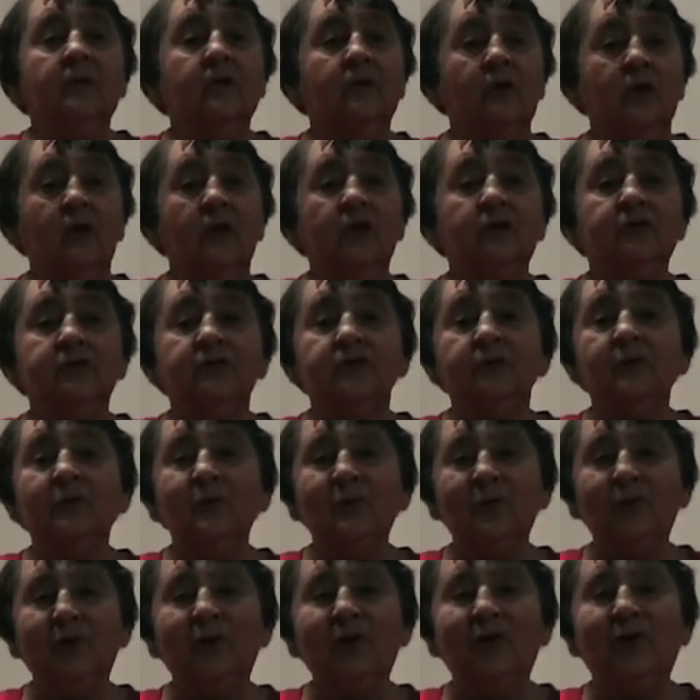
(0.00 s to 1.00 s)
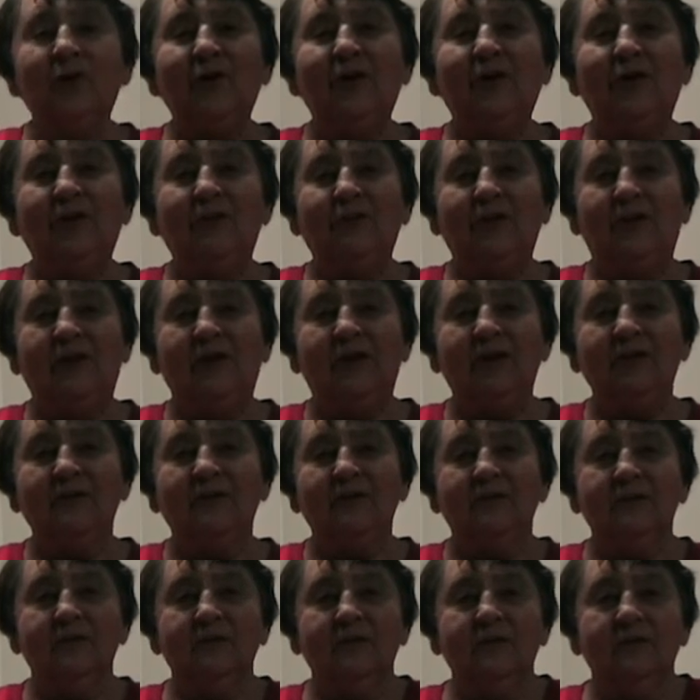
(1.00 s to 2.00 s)
God's work of
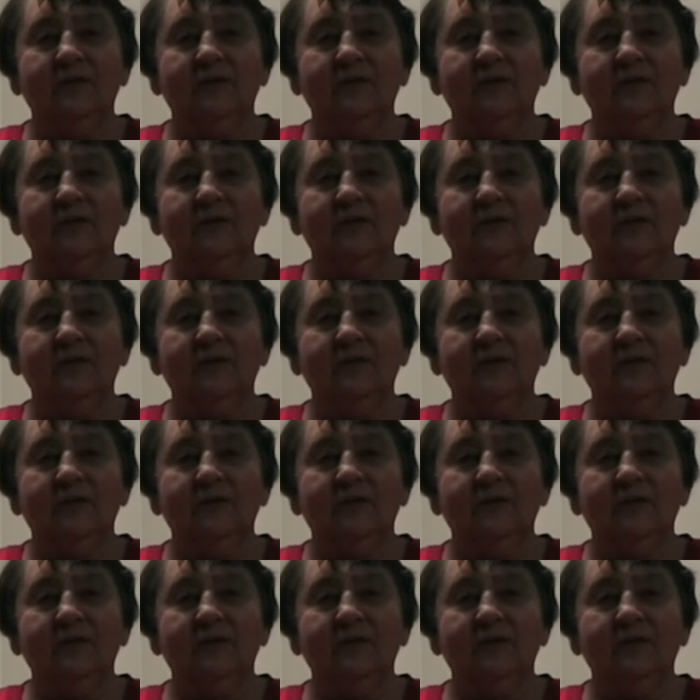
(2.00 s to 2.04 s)
art.